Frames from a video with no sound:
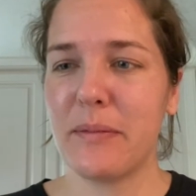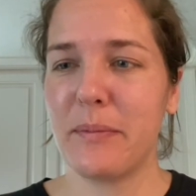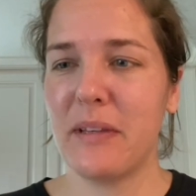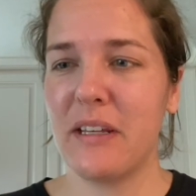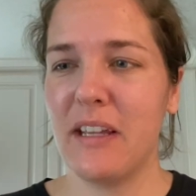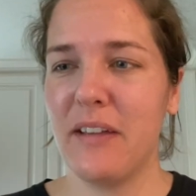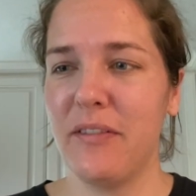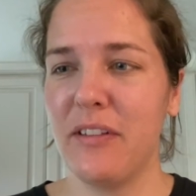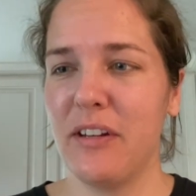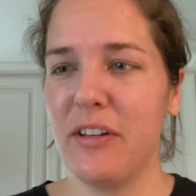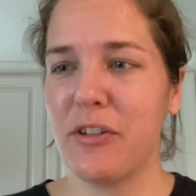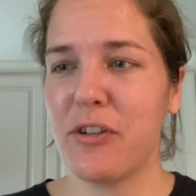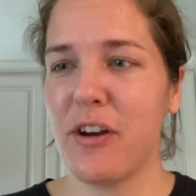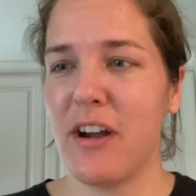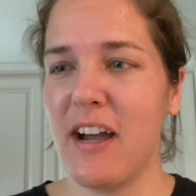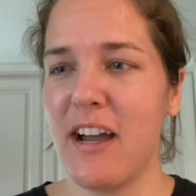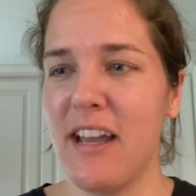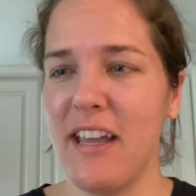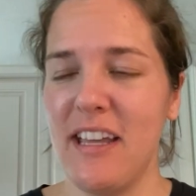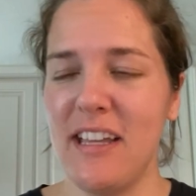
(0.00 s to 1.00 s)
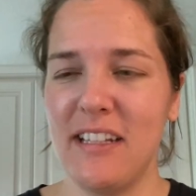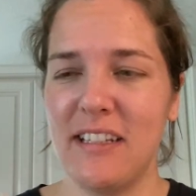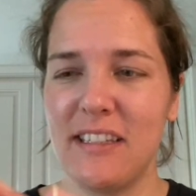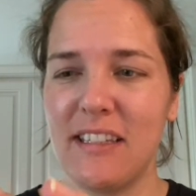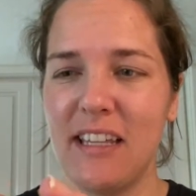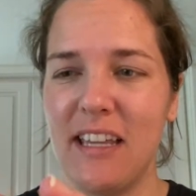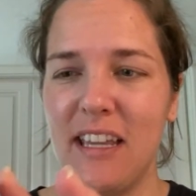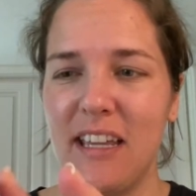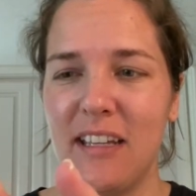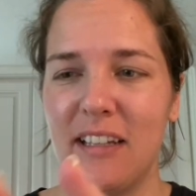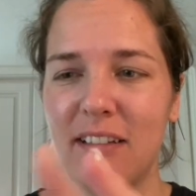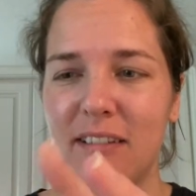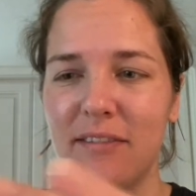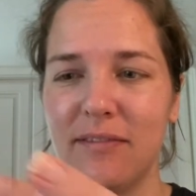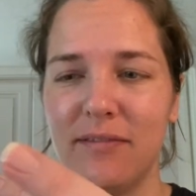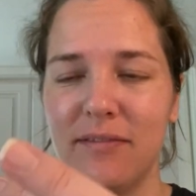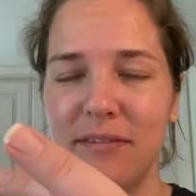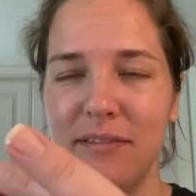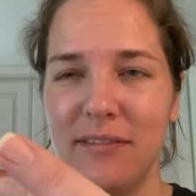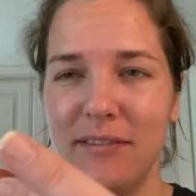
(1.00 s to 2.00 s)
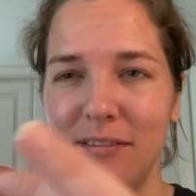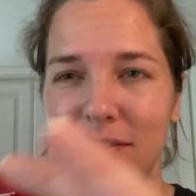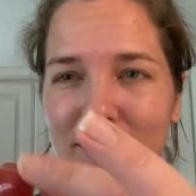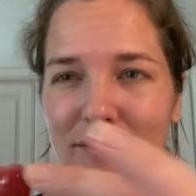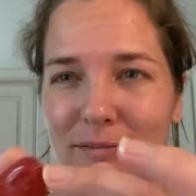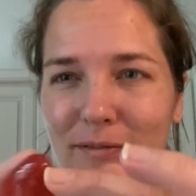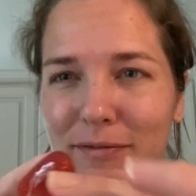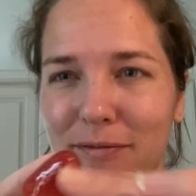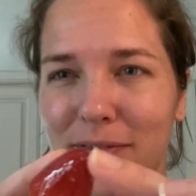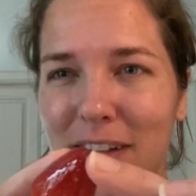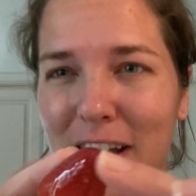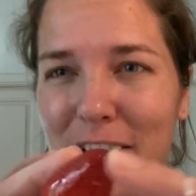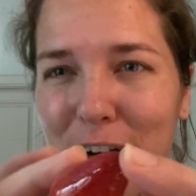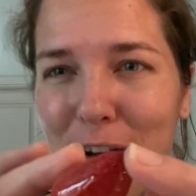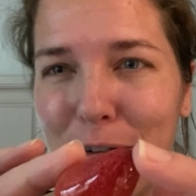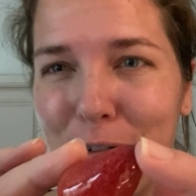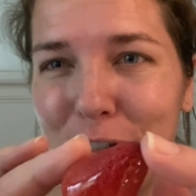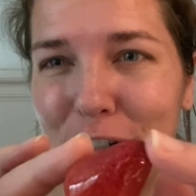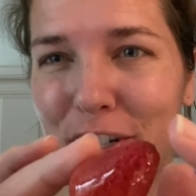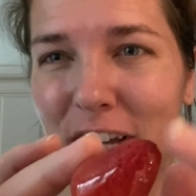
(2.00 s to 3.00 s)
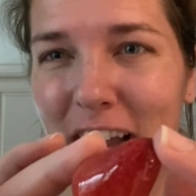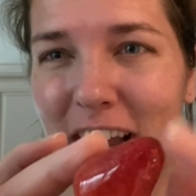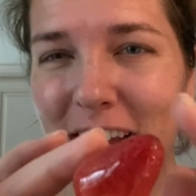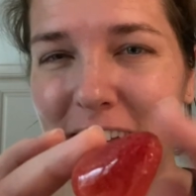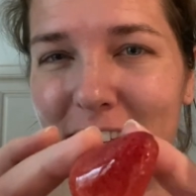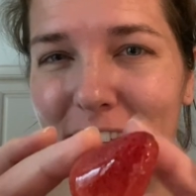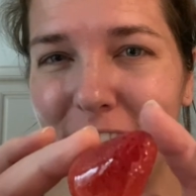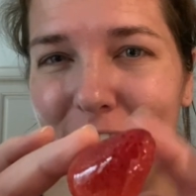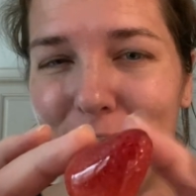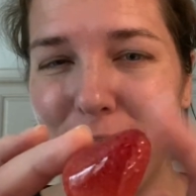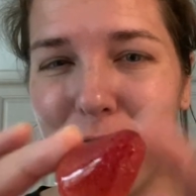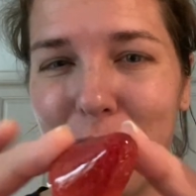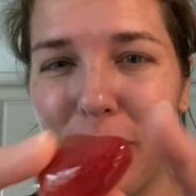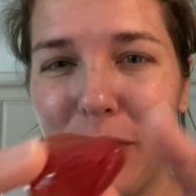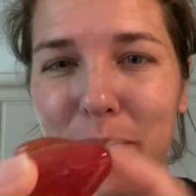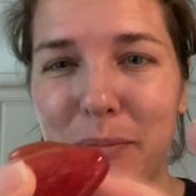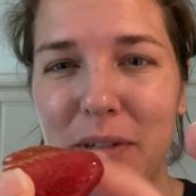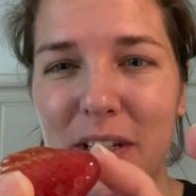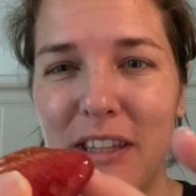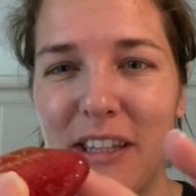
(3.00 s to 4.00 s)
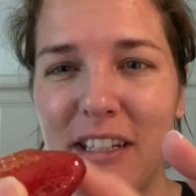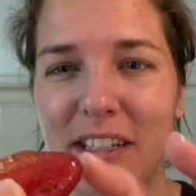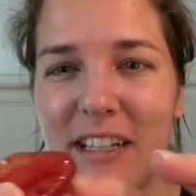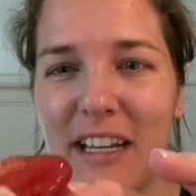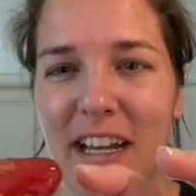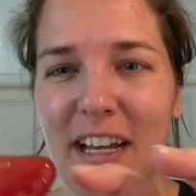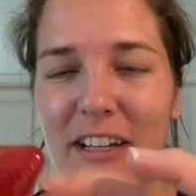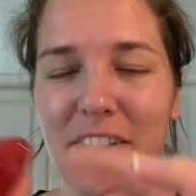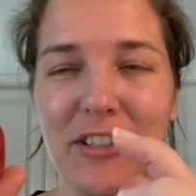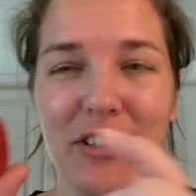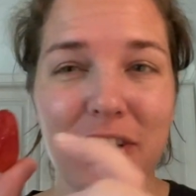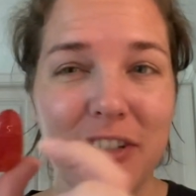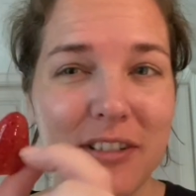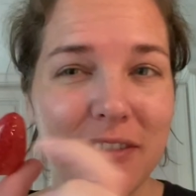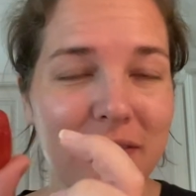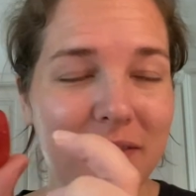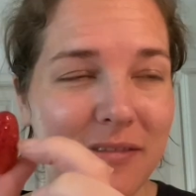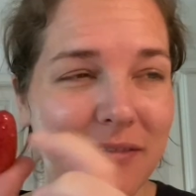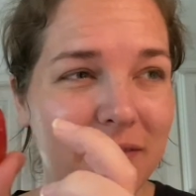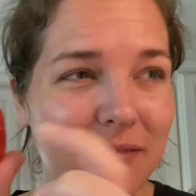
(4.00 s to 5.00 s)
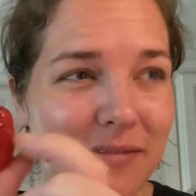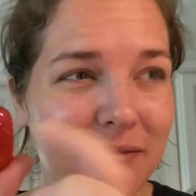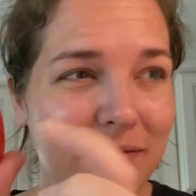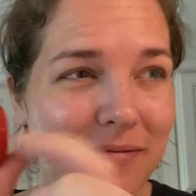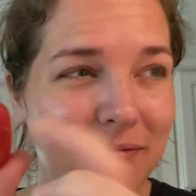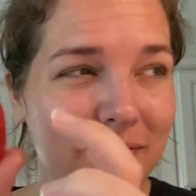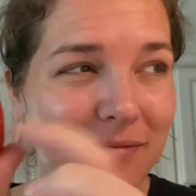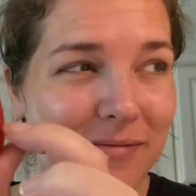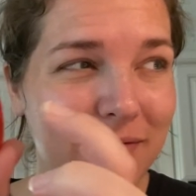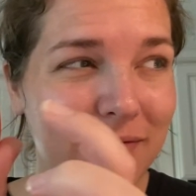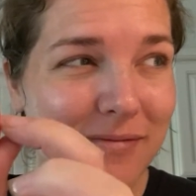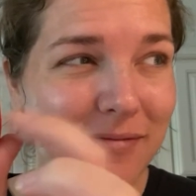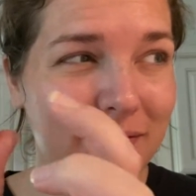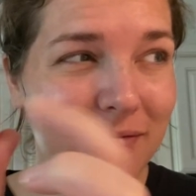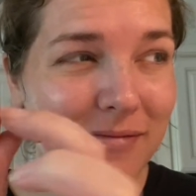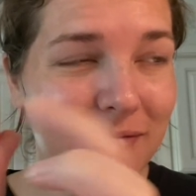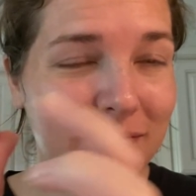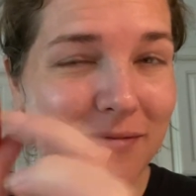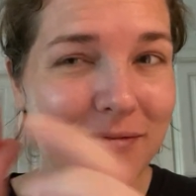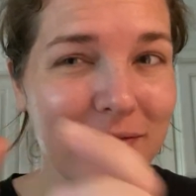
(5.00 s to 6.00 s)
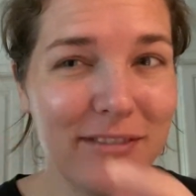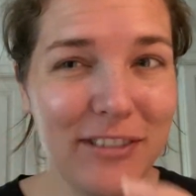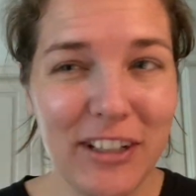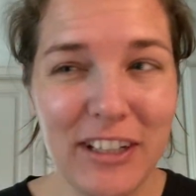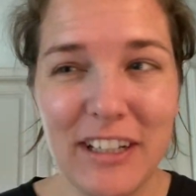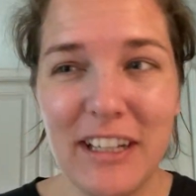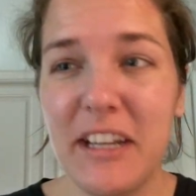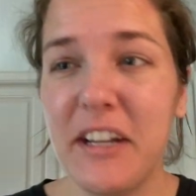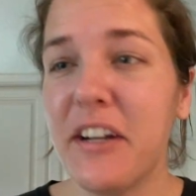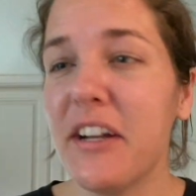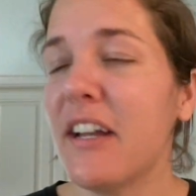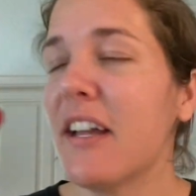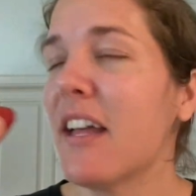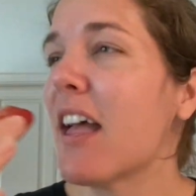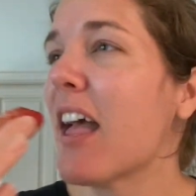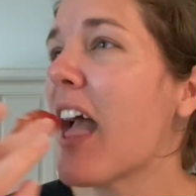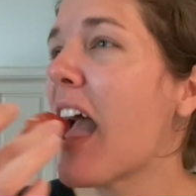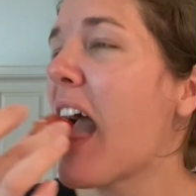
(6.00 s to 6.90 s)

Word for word: I'm gonna give it a try. It's like, I don't know, shiny, firm to the touch. You can hear it.